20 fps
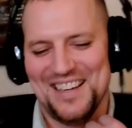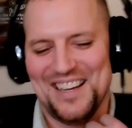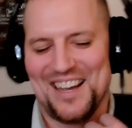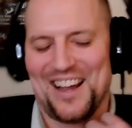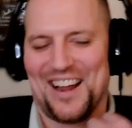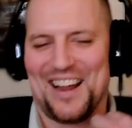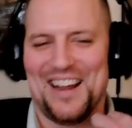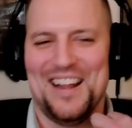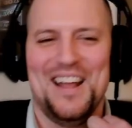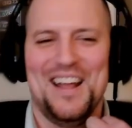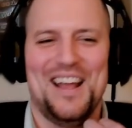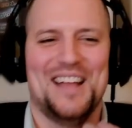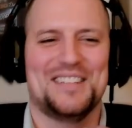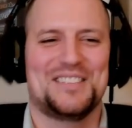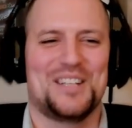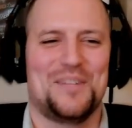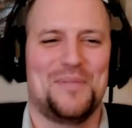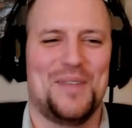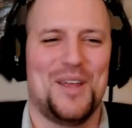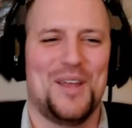All right. It's
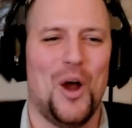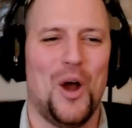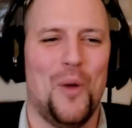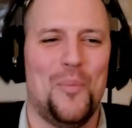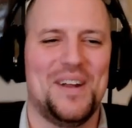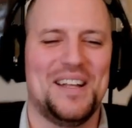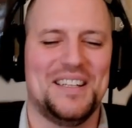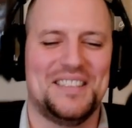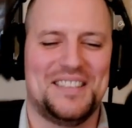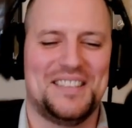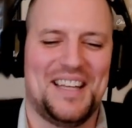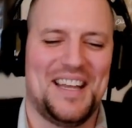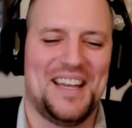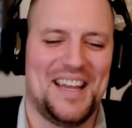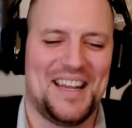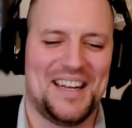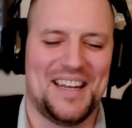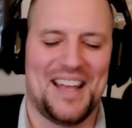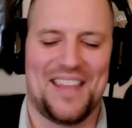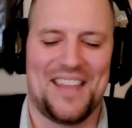the opening
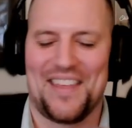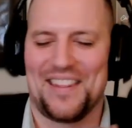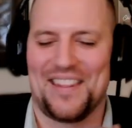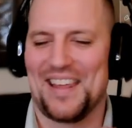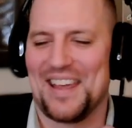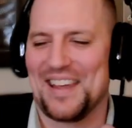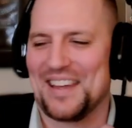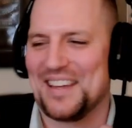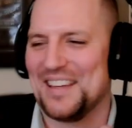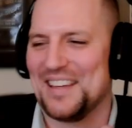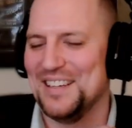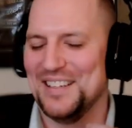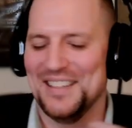scene, and then like